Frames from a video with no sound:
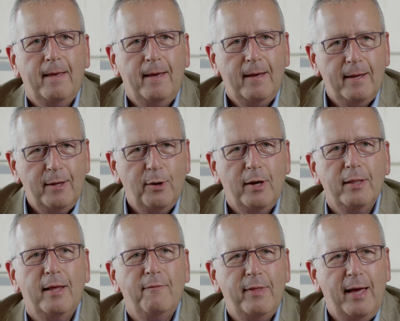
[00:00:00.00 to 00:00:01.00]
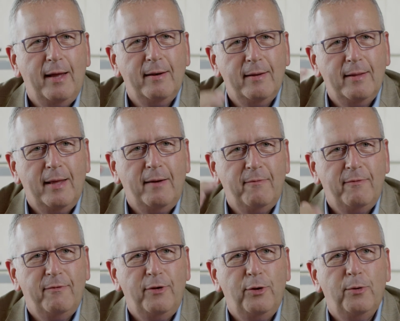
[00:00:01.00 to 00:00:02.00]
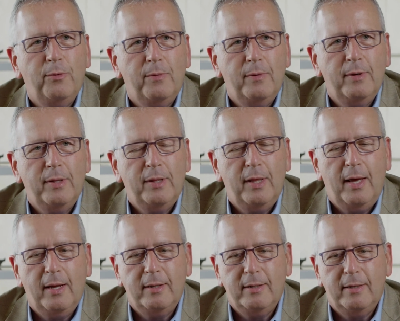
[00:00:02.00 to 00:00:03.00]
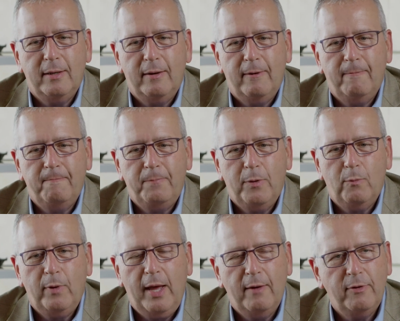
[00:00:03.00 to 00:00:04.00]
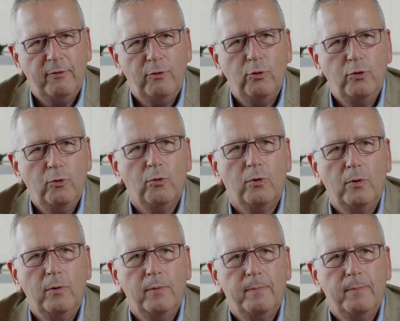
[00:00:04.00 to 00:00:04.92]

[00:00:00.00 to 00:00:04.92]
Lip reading: And you know, I love that view that we have this new tool,